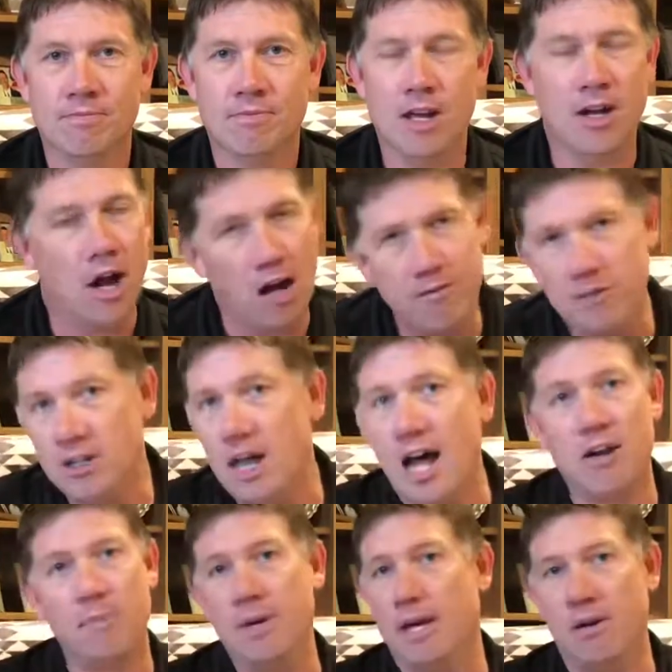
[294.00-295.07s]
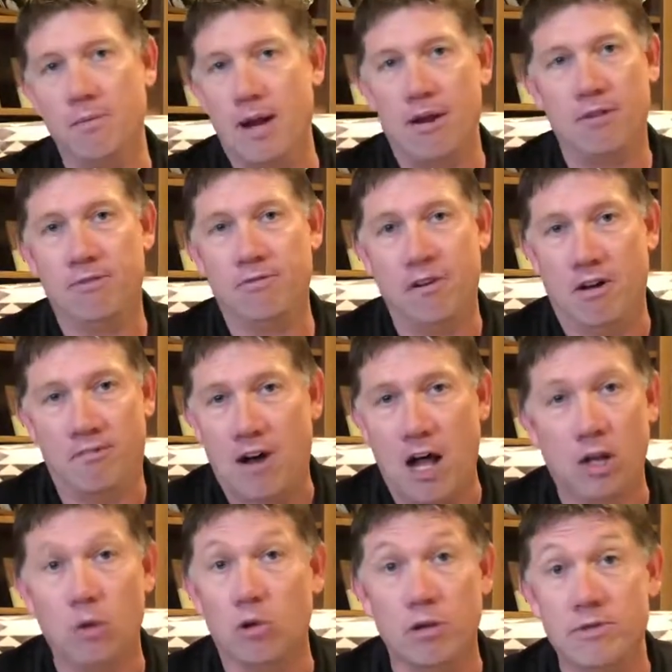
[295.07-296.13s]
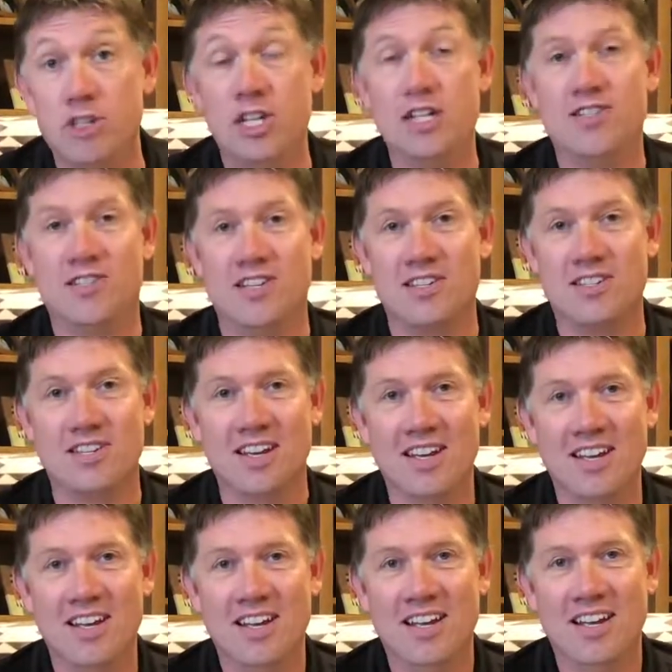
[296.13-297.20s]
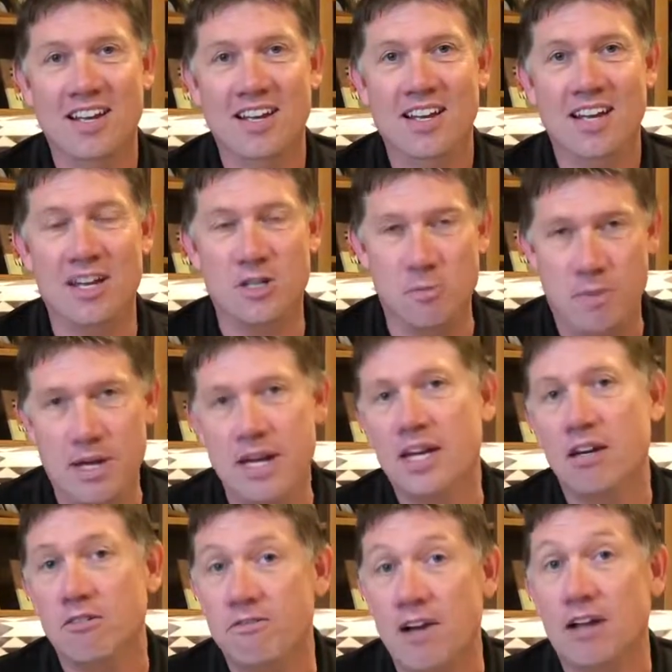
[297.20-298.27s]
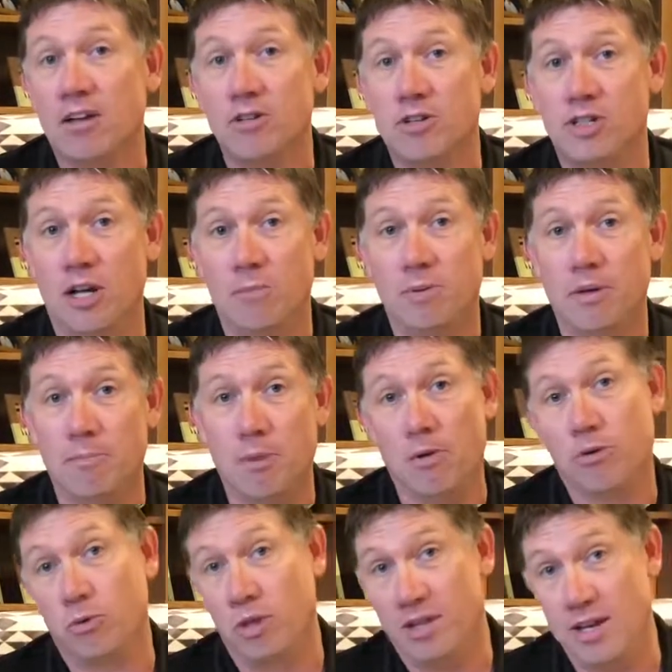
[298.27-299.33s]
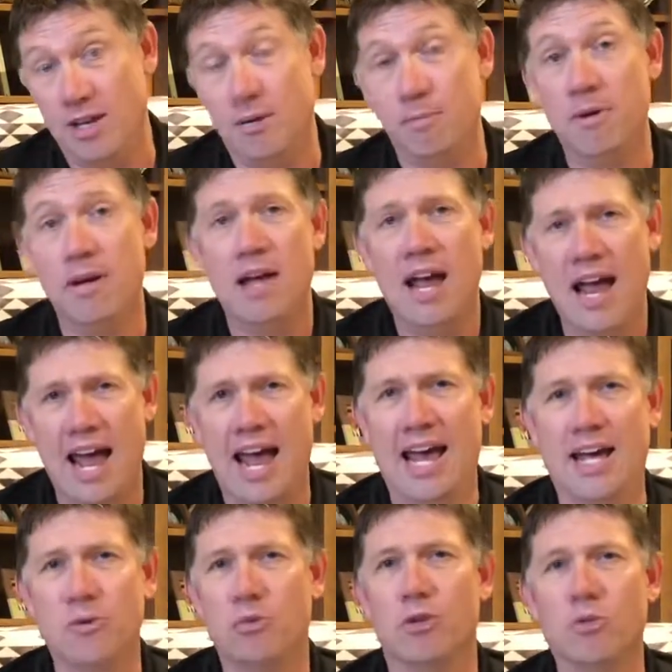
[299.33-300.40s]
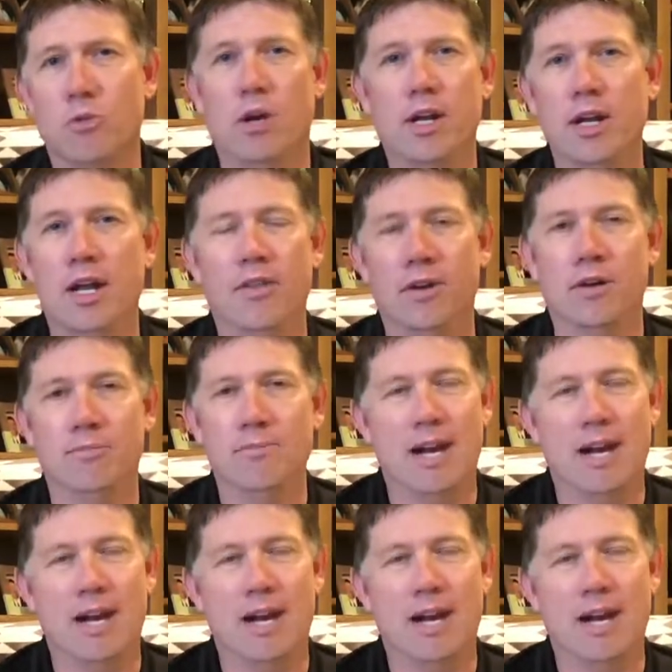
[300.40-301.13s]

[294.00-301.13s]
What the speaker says: An awful lot of being about a follower of Jesus is being in fellowship, both with him and with one another.